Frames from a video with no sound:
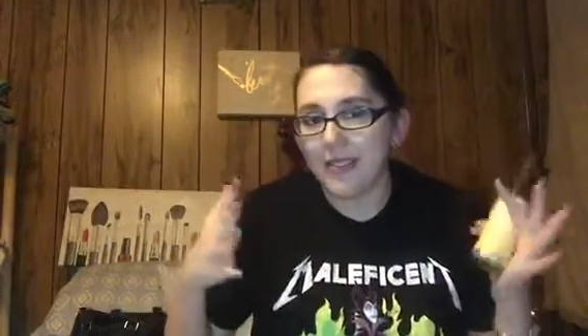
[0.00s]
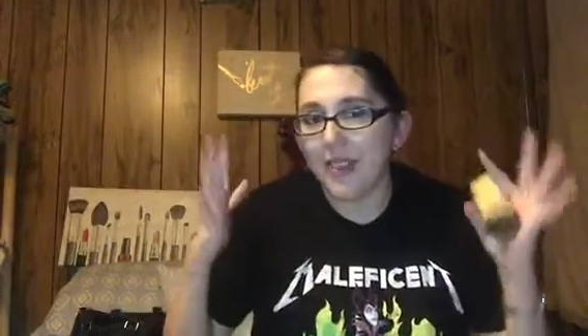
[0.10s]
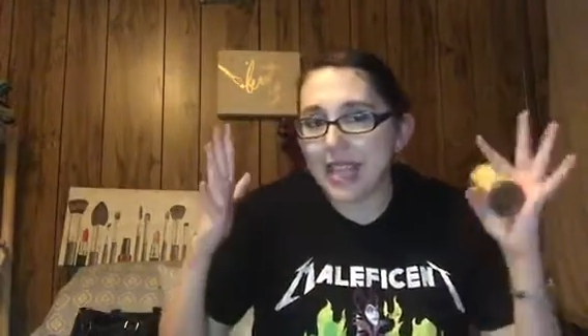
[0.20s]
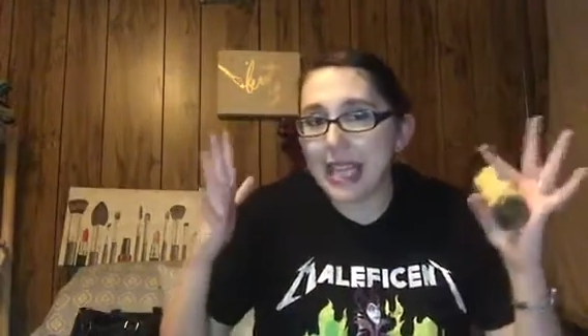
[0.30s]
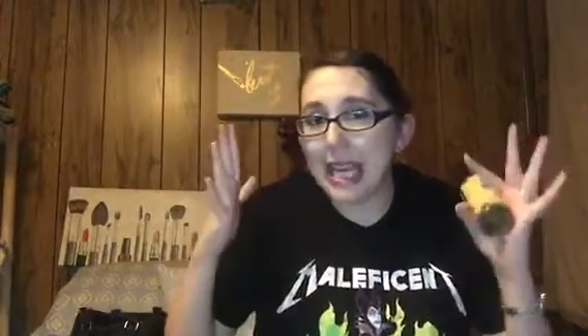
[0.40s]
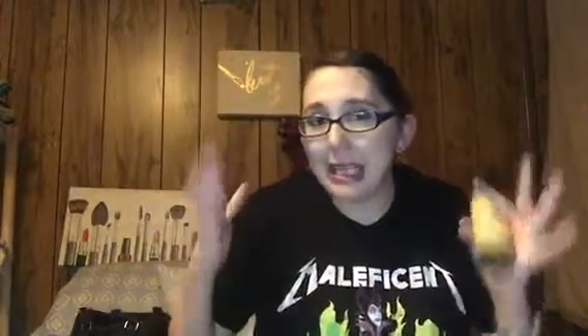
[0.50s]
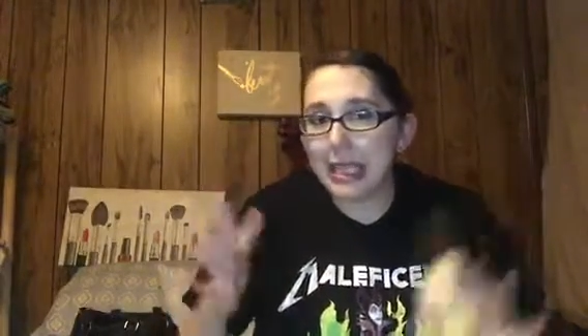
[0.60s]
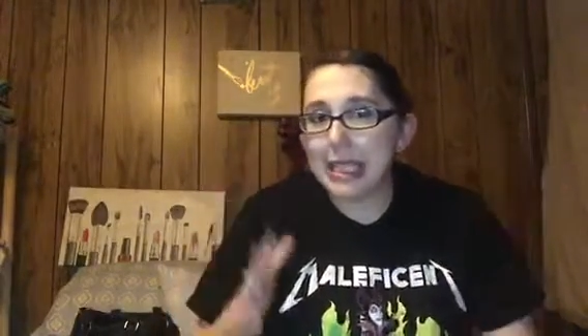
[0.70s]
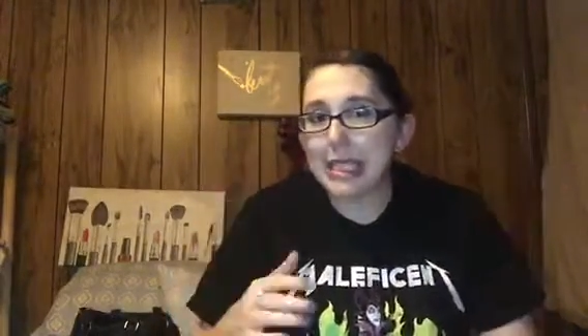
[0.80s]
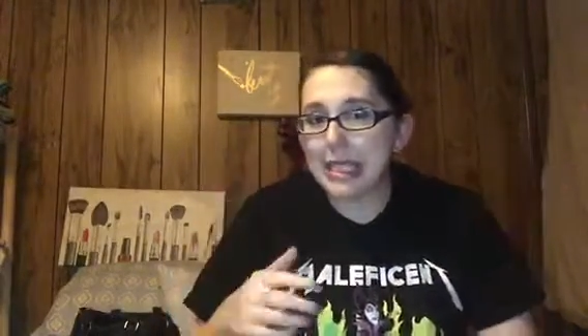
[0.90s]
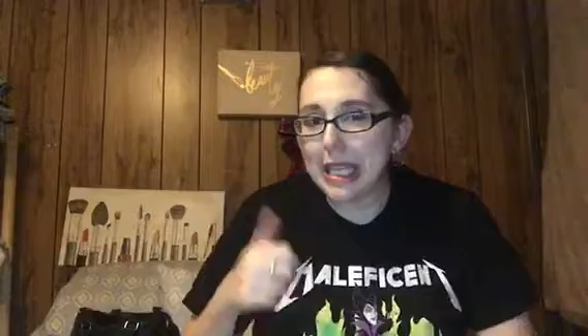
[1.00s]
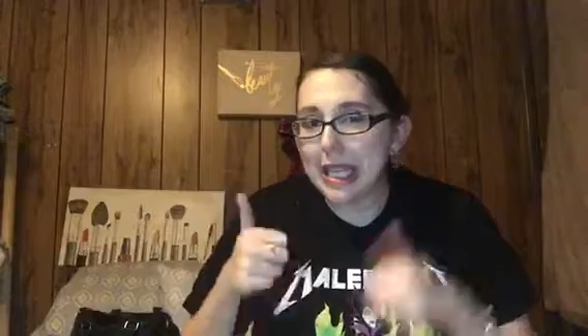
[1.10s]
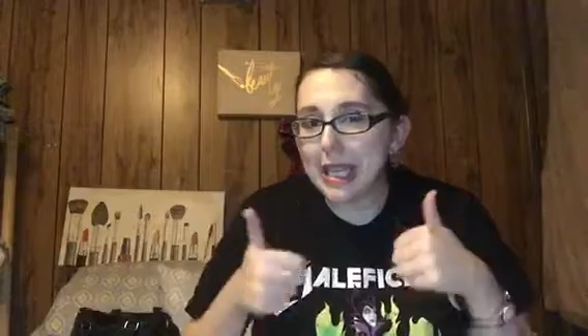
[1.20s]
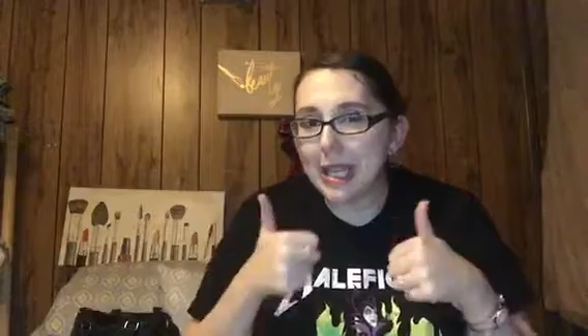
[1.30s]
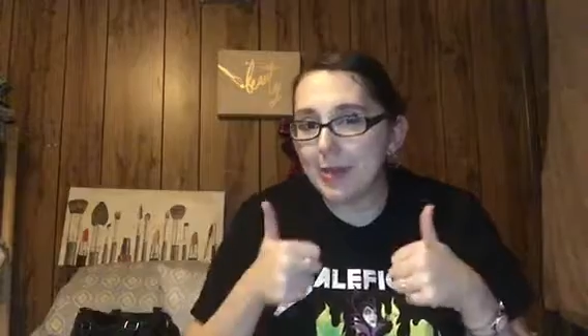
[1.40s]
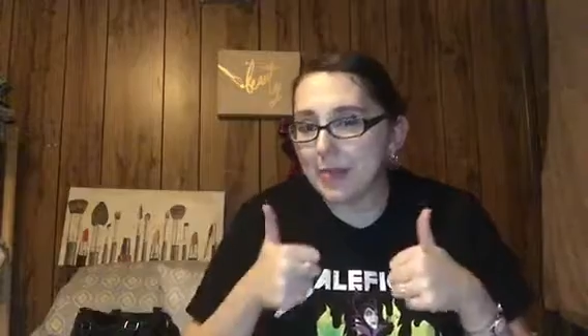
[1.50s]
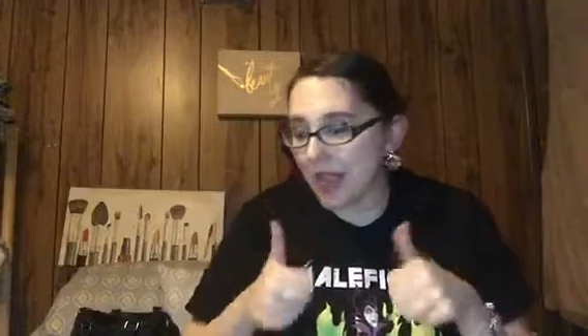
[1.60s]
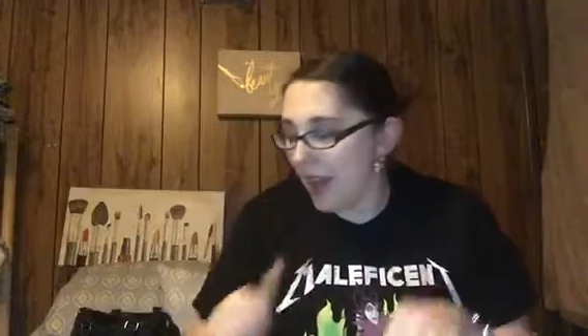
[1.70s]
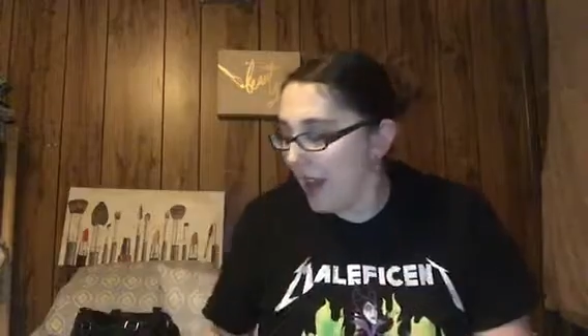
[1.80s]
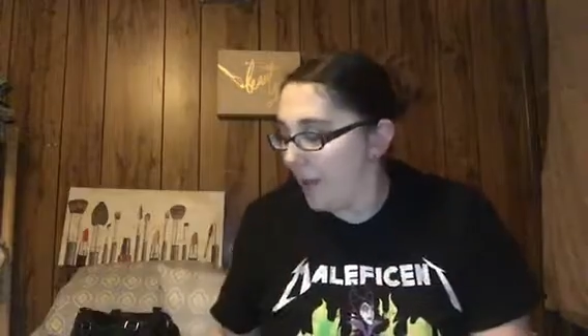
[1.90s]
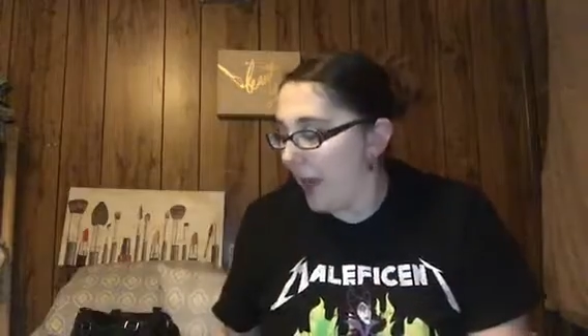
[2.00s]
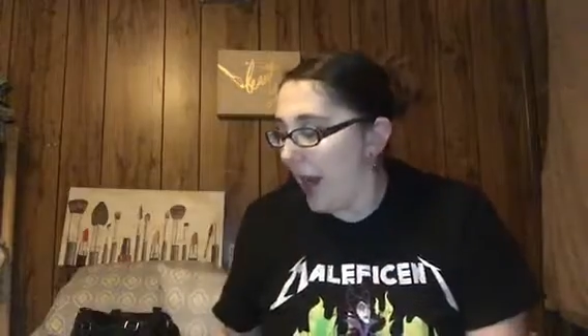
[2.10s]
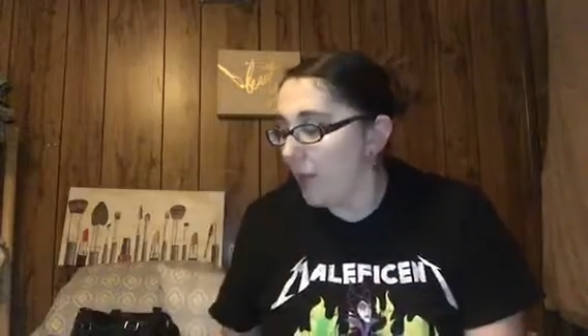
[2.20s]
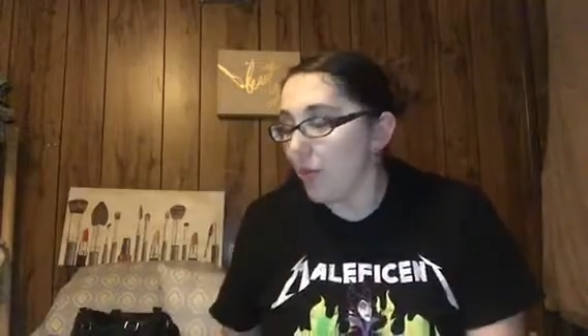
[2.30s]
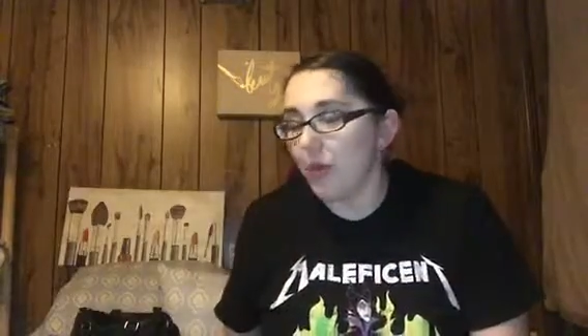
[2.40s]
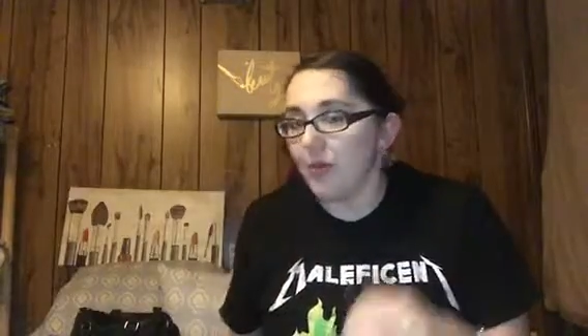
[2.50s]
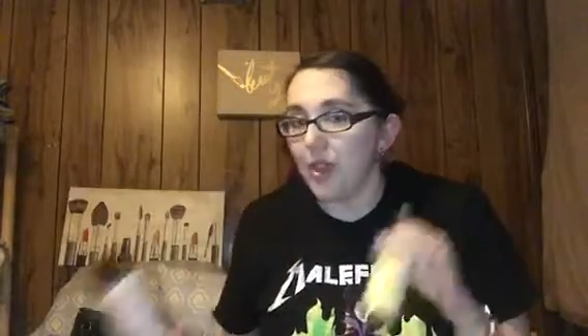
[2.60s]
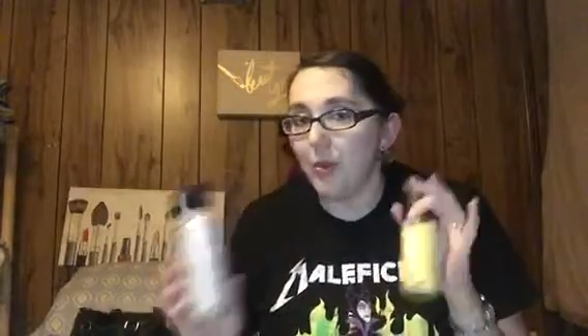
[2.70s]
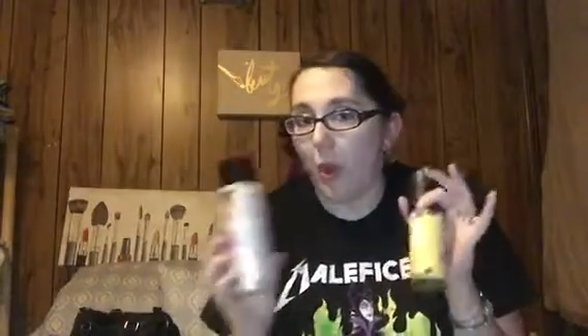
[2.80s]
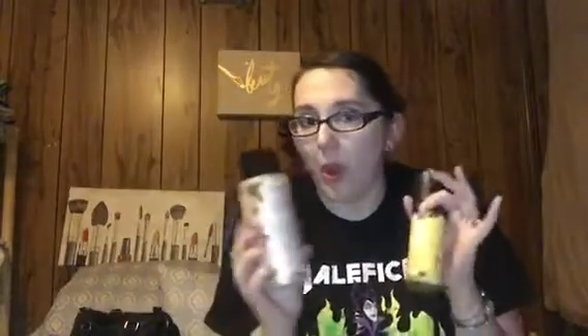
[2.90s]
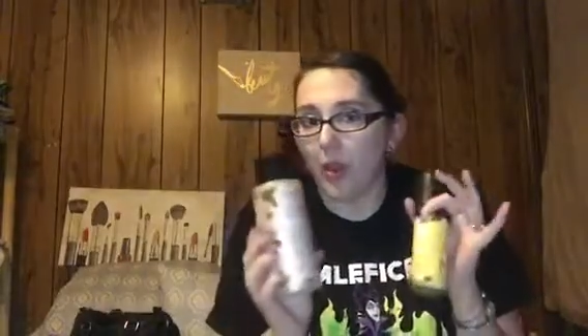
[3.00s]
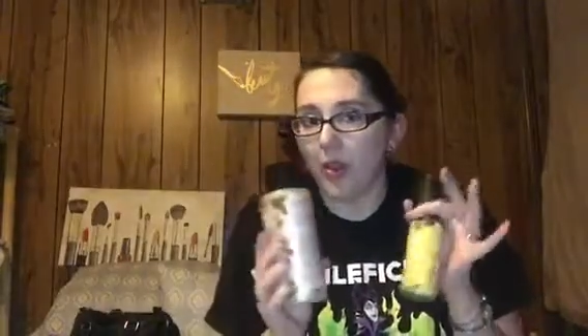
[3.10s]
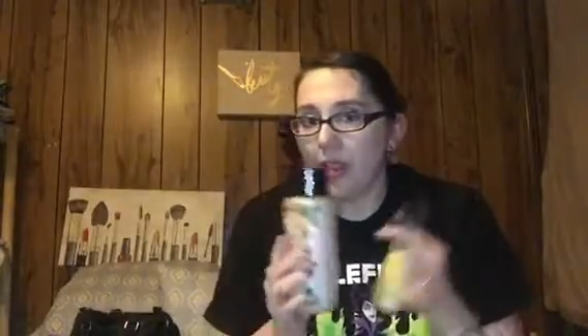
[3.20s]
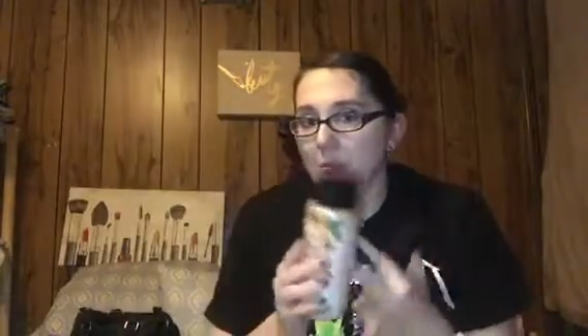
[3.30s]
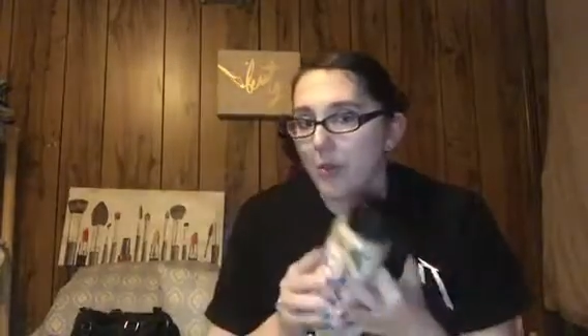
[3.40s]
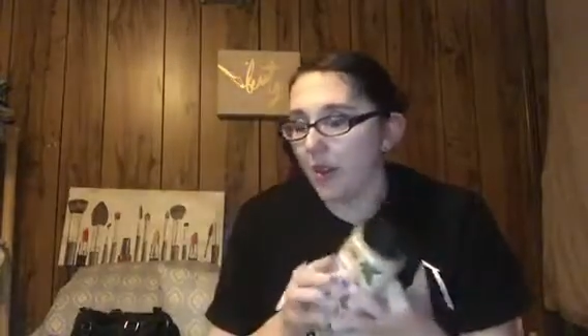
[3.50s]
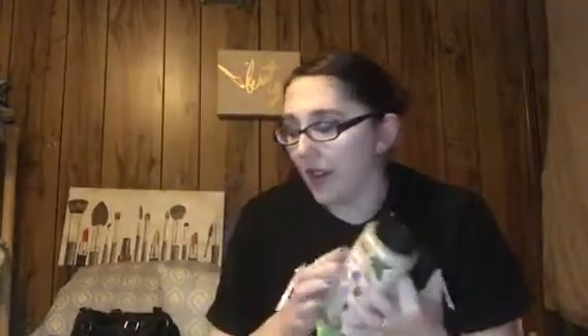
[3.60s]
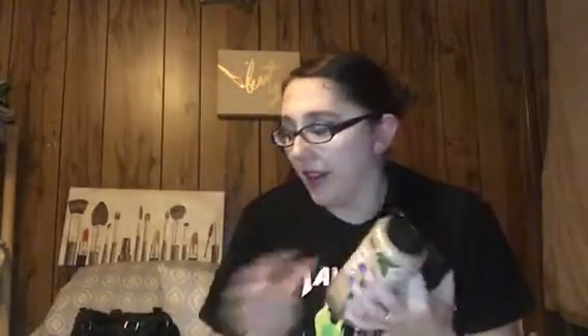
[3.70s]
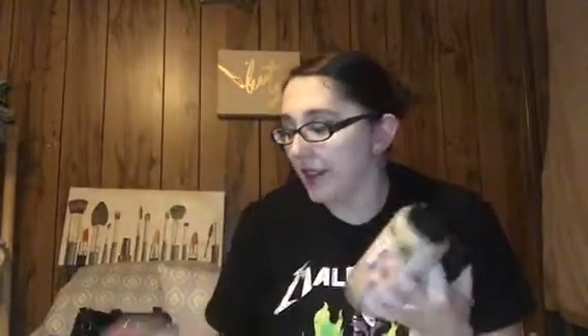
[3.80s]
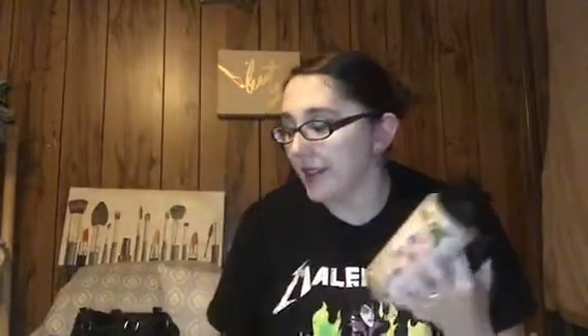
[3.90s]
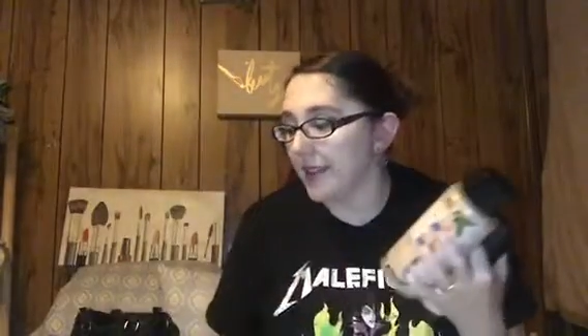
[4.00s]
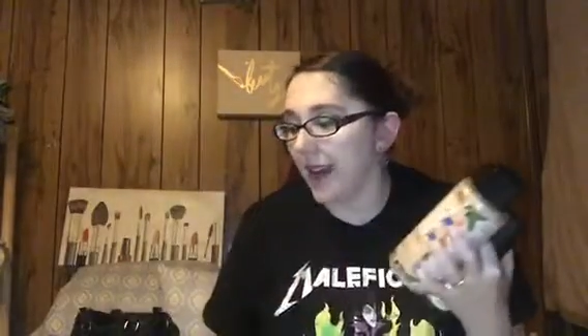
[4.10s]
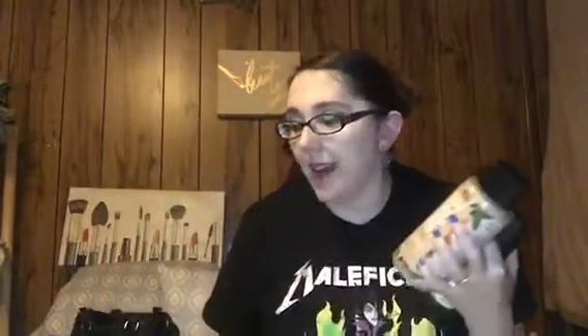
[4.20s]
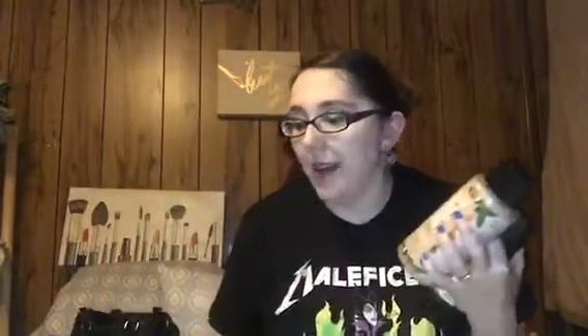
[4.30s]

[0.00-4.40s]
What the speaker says: if I get at least 10 thumbs up, I will review all of these products.